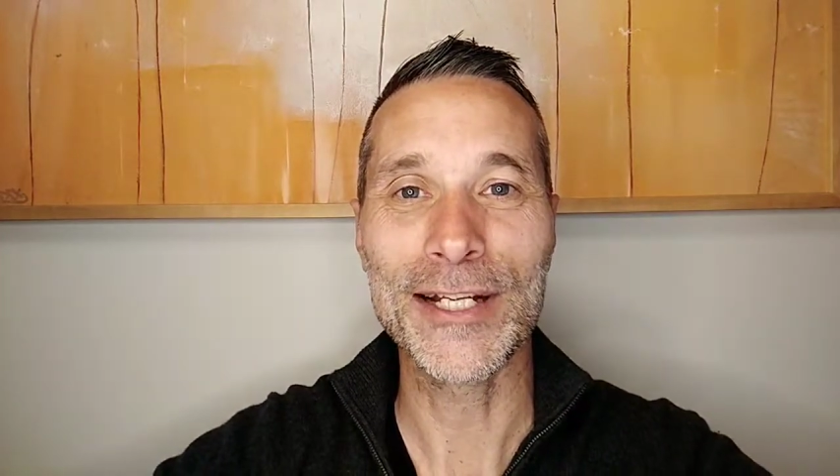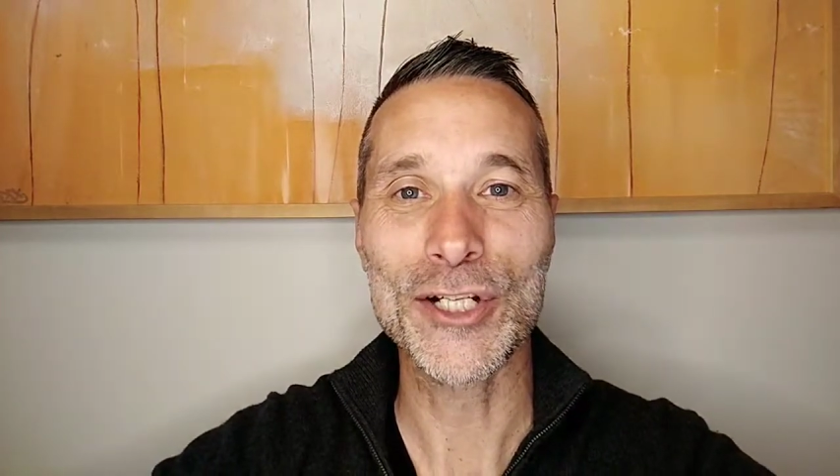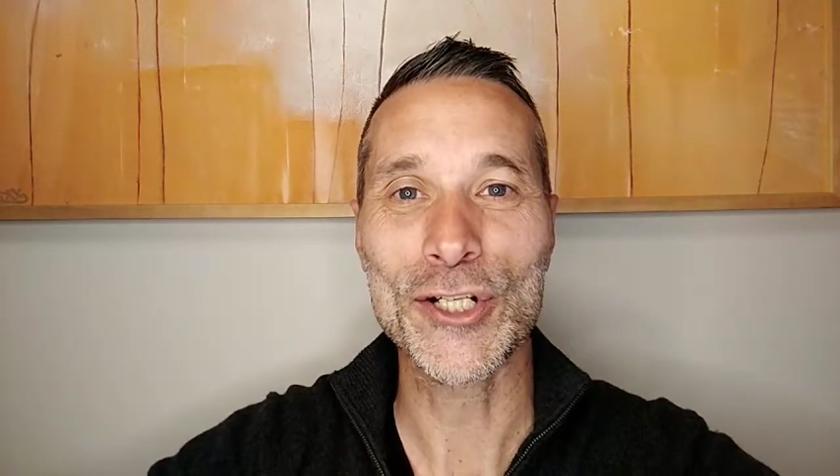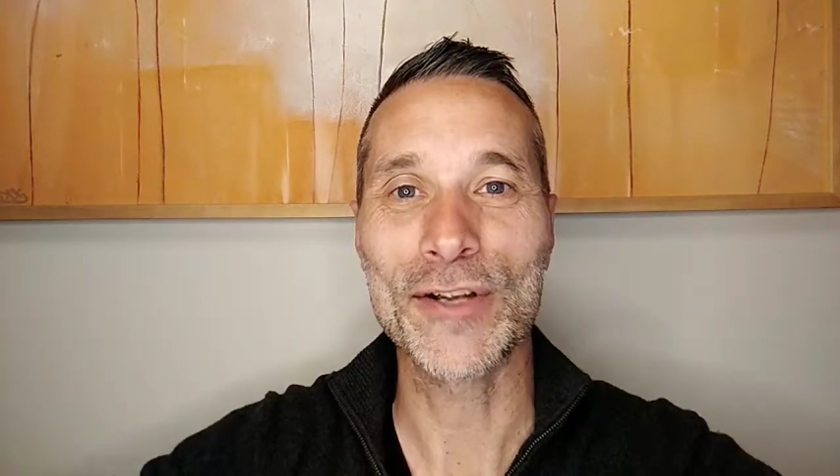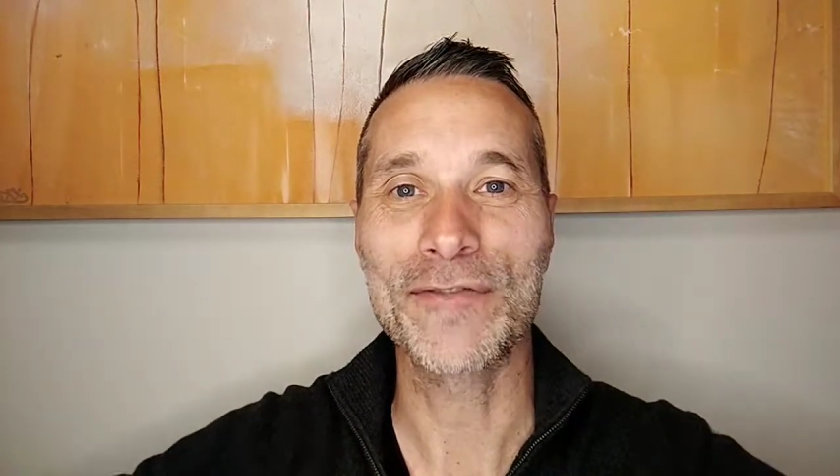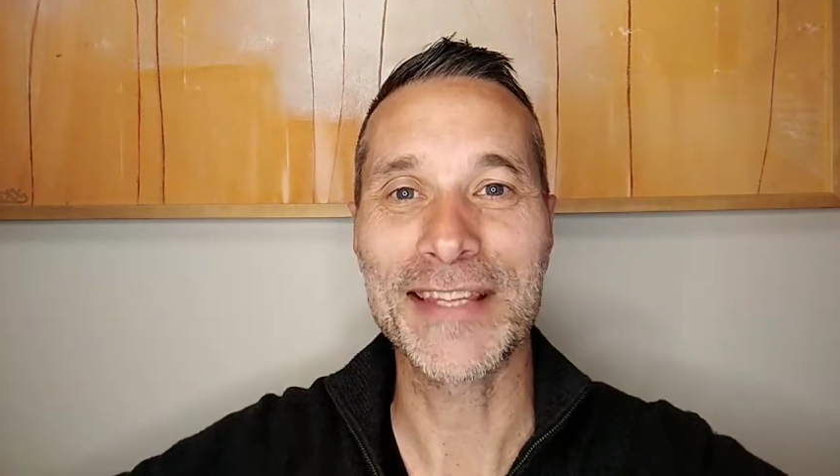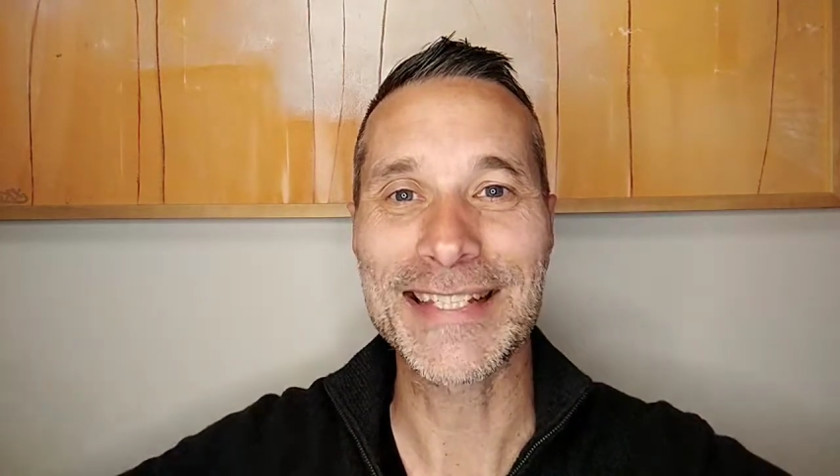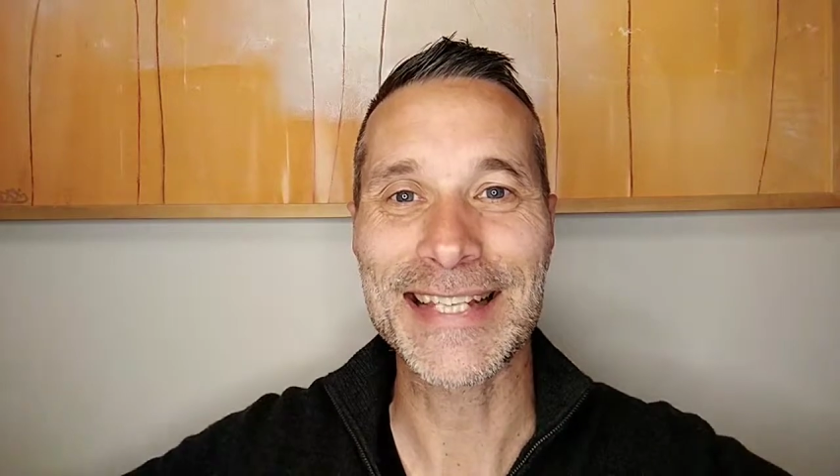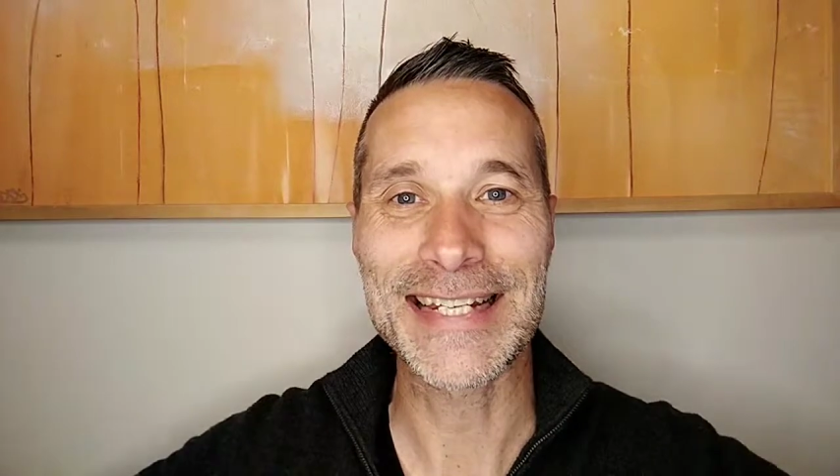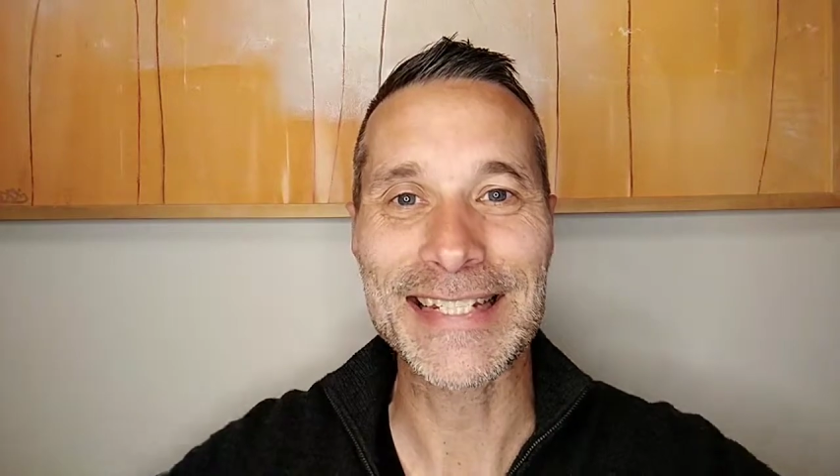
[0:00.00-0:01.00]
shift
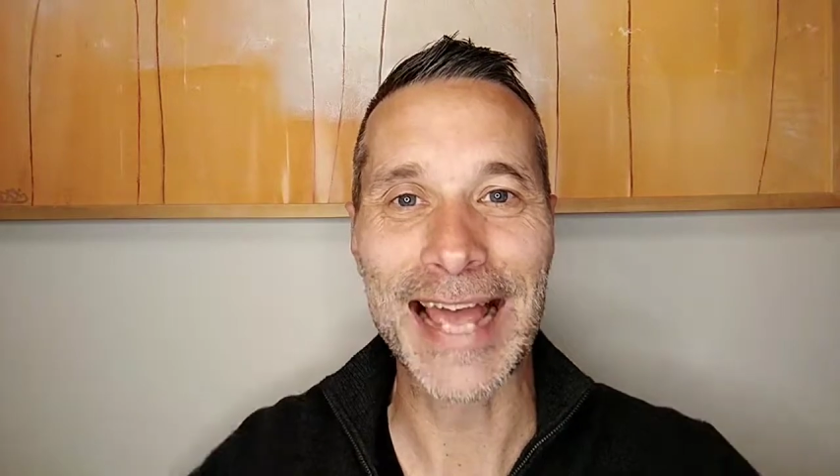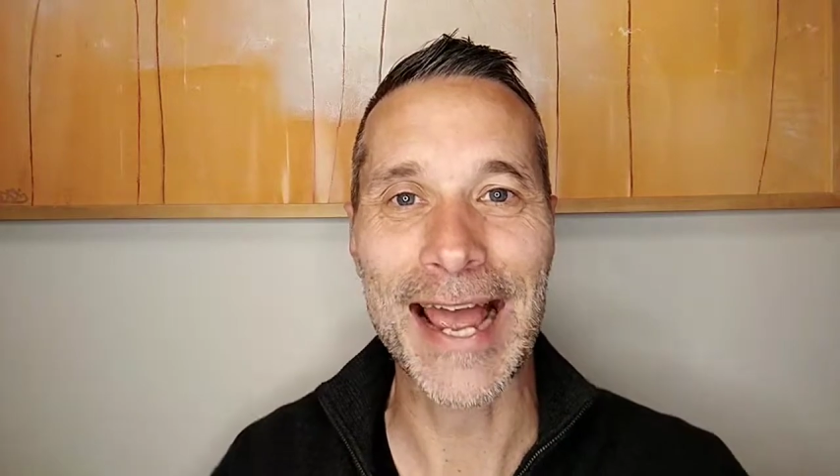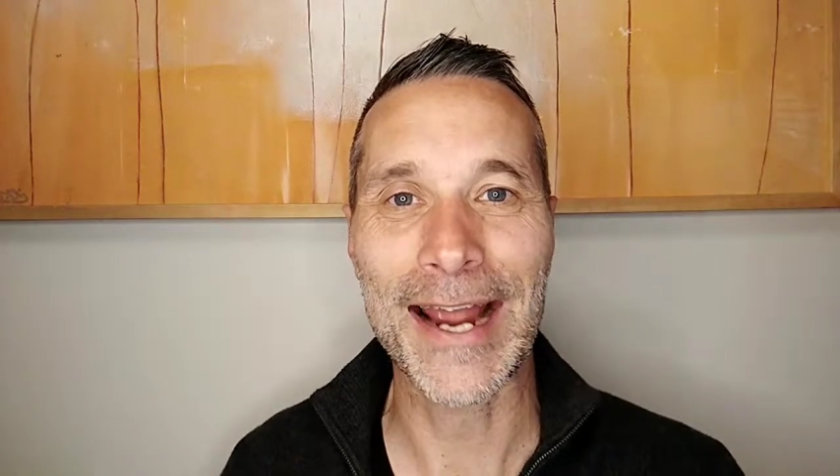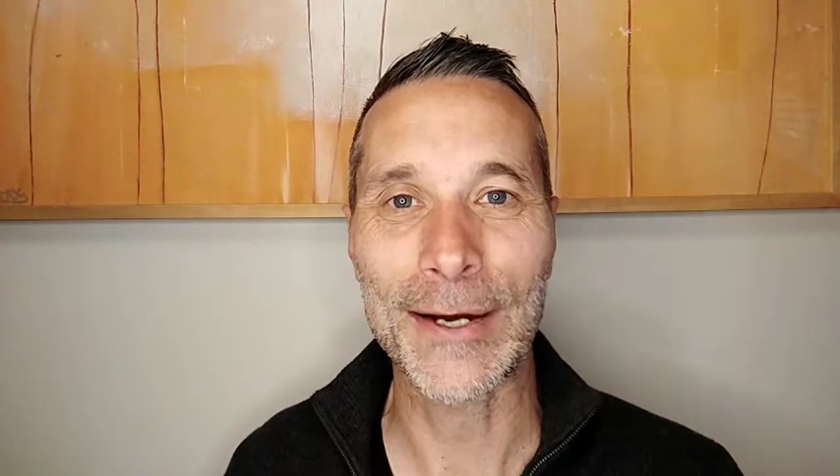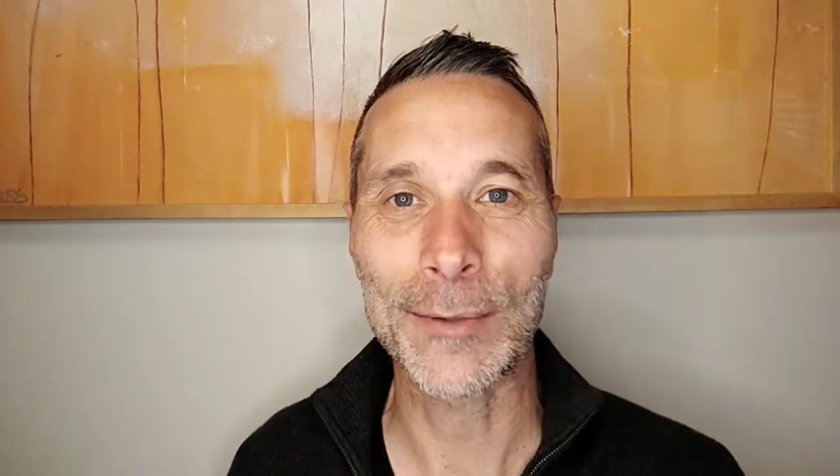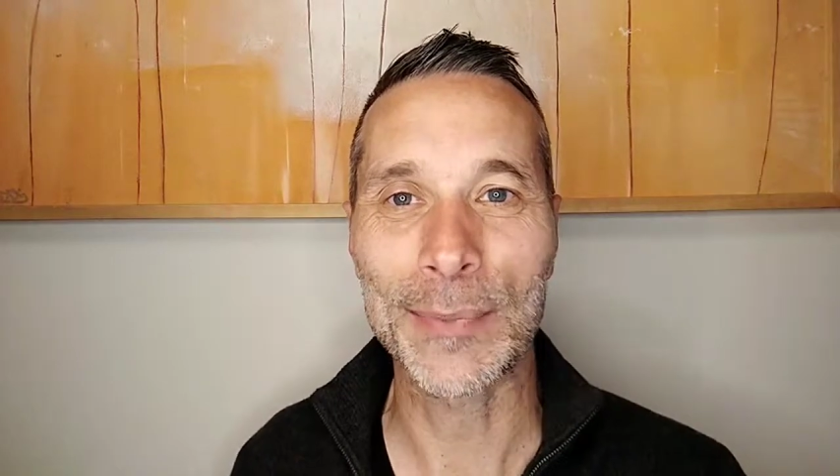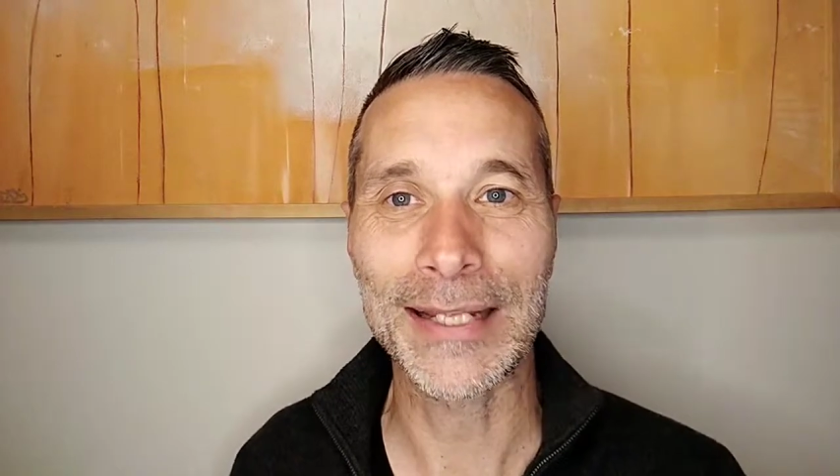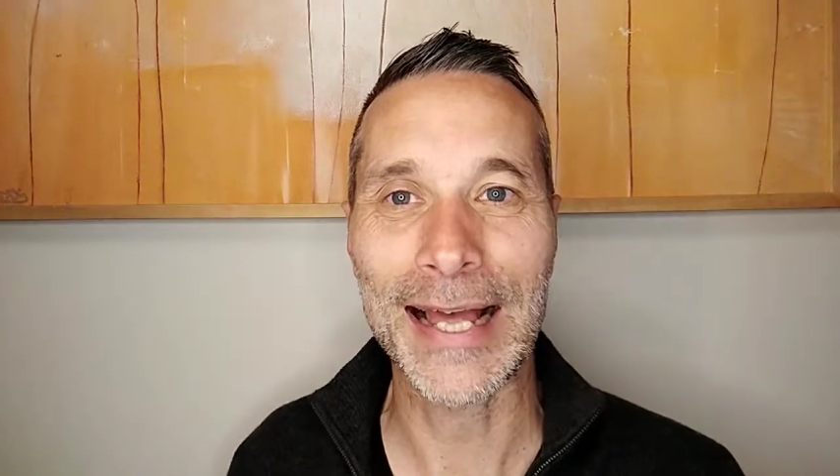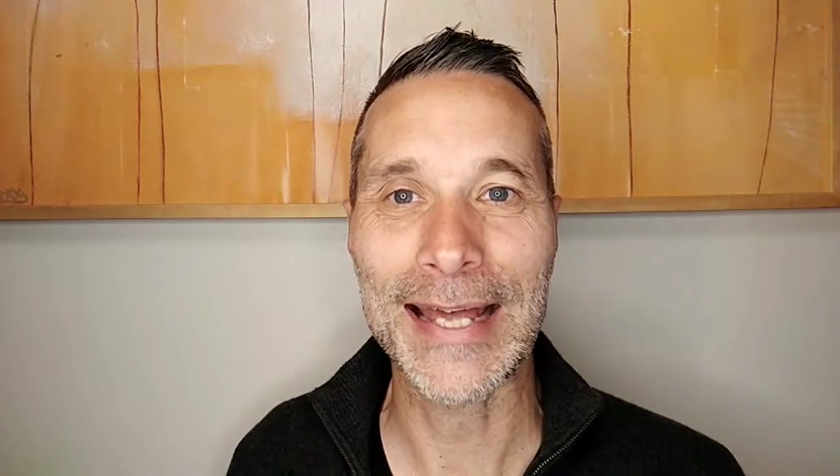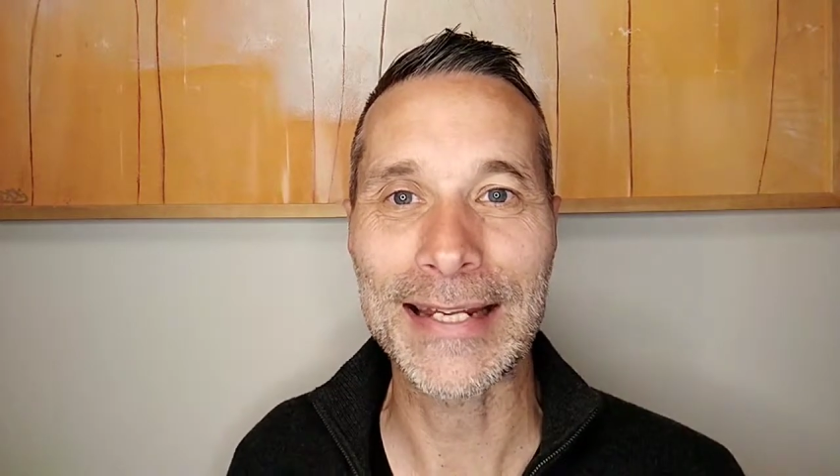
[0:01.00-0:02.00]
this entire
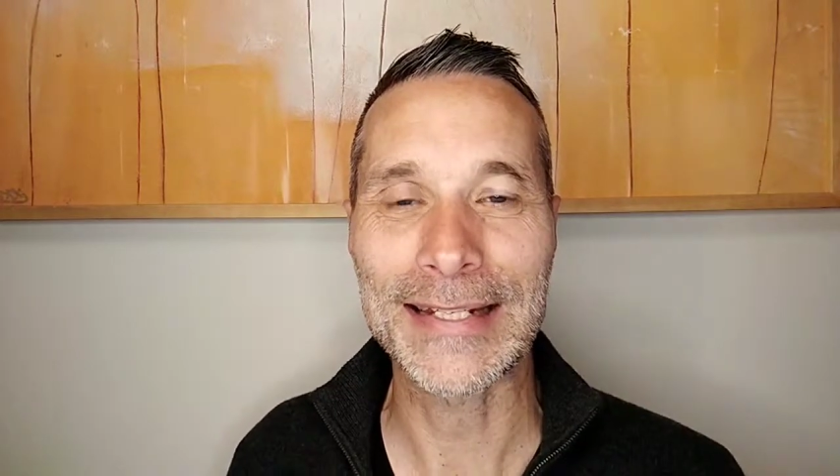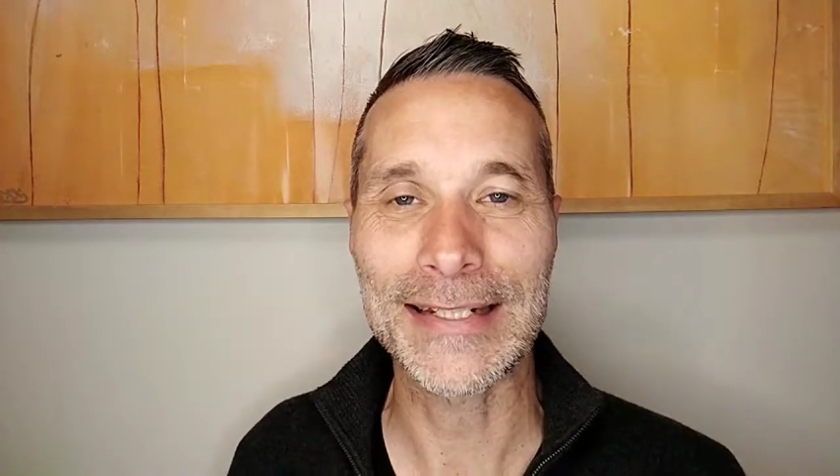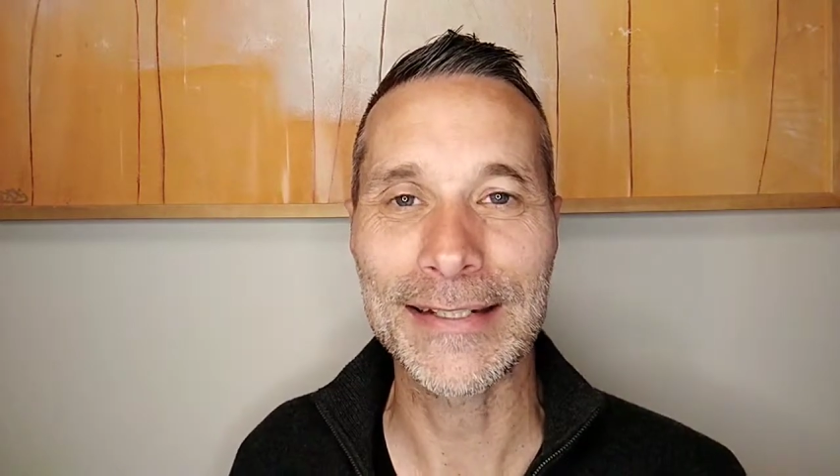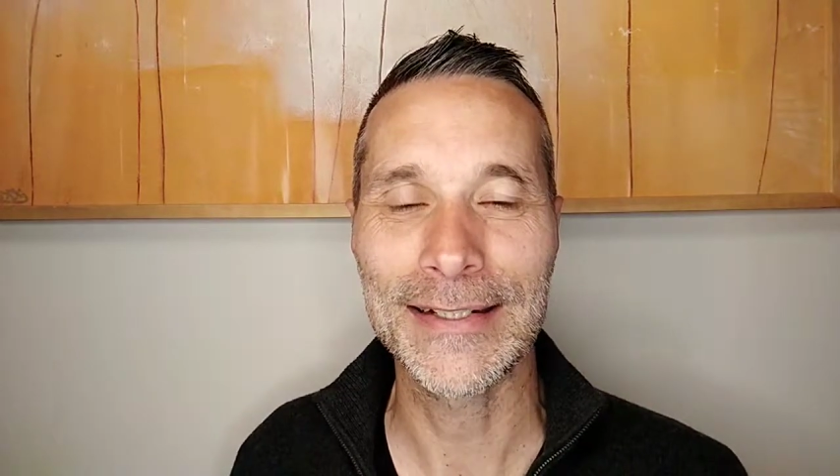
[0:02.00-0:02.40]
planet.